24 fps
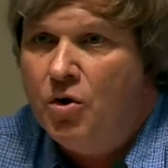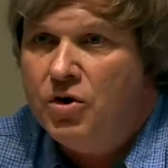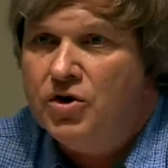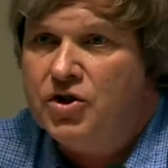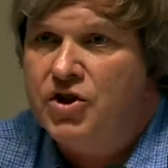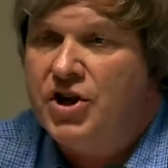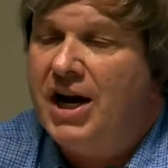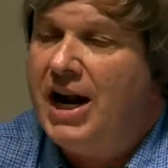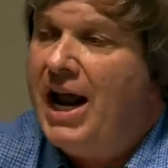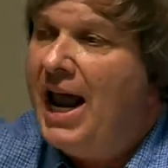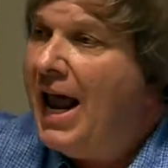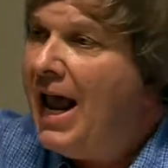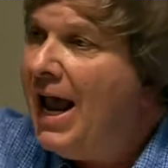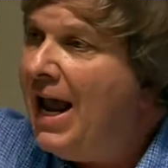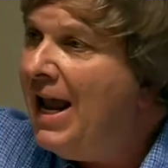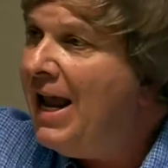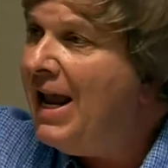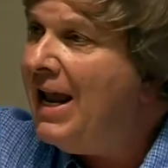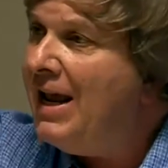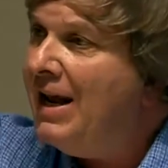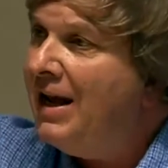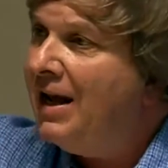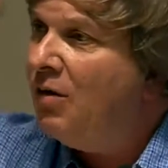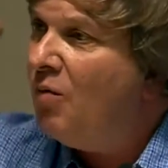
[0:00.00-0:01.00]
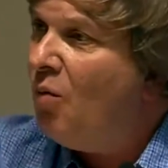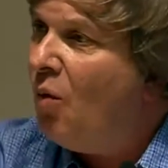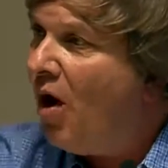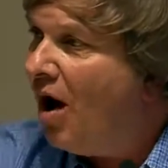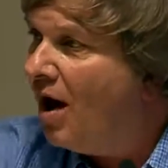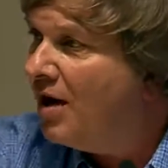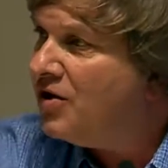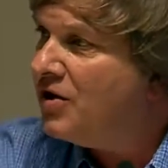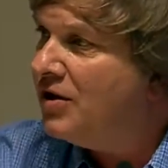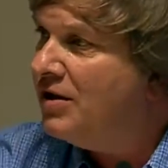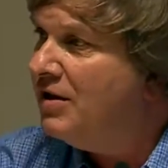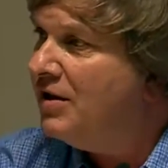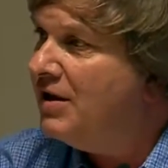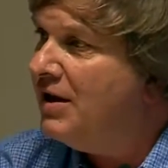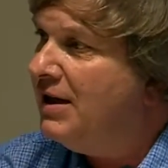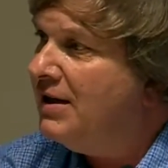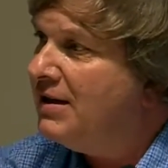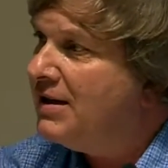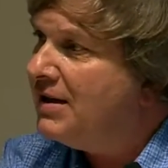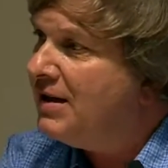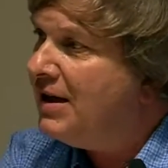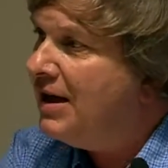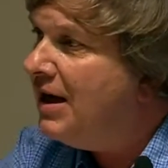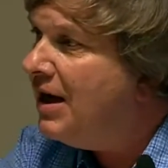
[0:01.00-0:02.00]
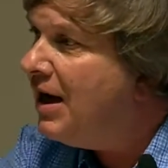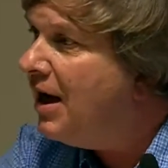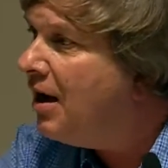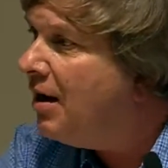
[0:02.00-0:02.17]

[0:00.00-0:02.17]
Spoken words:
Today in Washington, D.C.